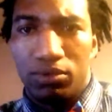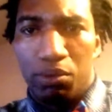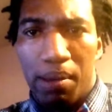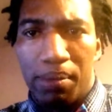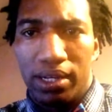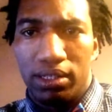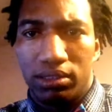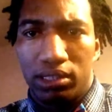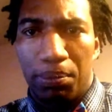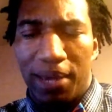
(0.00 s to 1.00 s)
Remember,
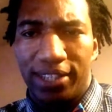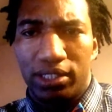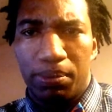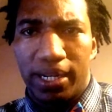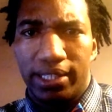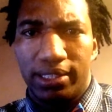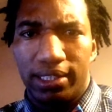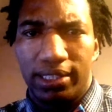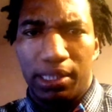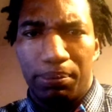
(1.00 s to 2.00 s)
keep your eyes on the prize.
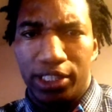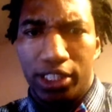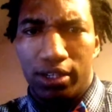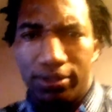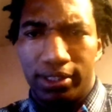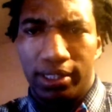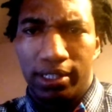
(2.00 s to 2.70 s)
Stop putting shit off.